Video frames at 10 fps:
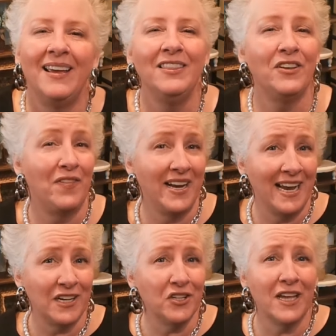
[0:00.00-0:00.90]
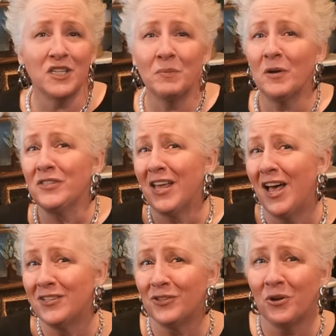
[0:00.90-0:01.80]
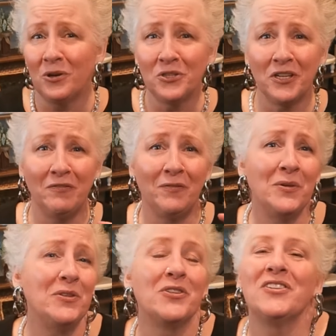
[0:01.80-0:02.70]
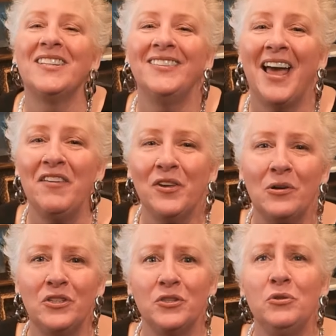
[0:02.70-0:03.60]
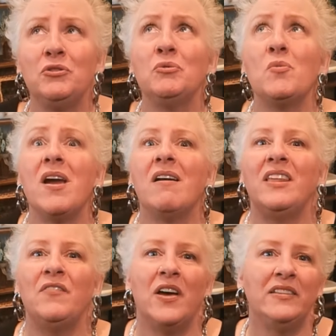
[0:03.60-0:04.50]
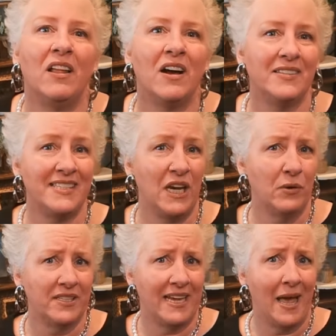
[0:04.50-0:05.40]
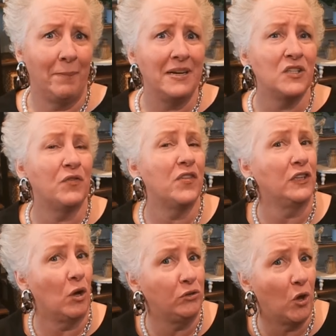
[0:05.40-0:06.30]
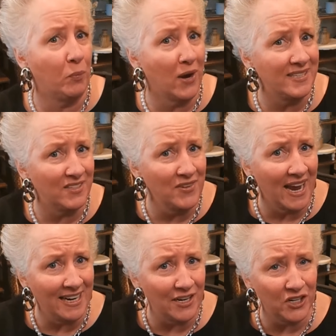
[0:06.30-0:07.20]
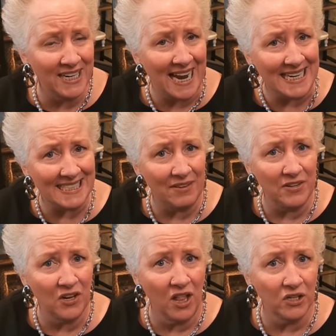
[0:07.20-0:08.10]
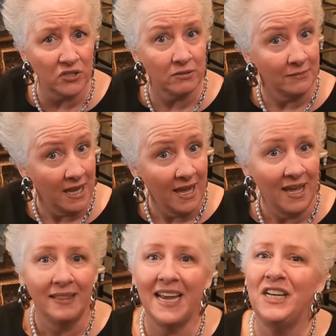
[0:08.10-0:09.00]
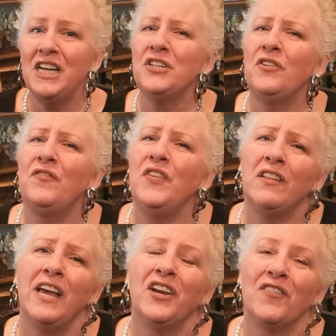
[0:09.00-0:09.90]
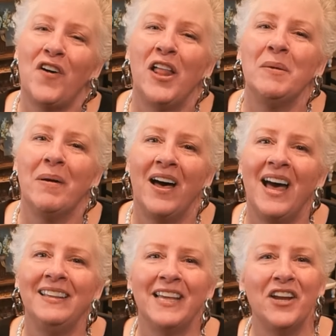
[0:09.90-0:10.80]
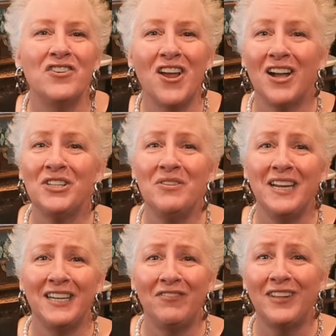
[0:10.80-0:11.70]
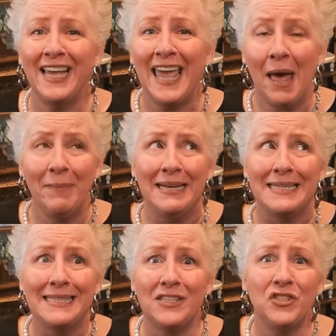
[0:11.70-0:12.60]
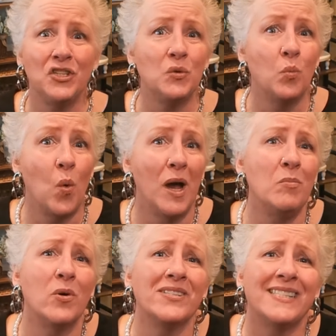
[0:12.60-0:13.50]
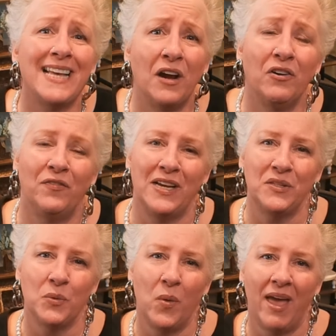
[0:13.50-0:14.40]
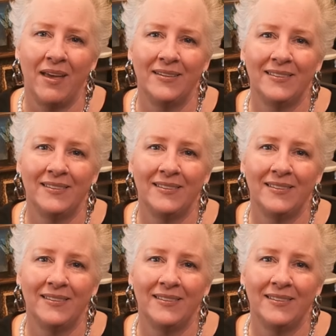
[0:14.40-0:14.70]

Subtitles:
The financial experts, the hustle culture influencers, the life coaches who swear they've unlocked the secrets to happiness for the low, low price of $997. They need you to feel like you're falling behind, like you're not doing enough, like happiness is just one more sacrifice away.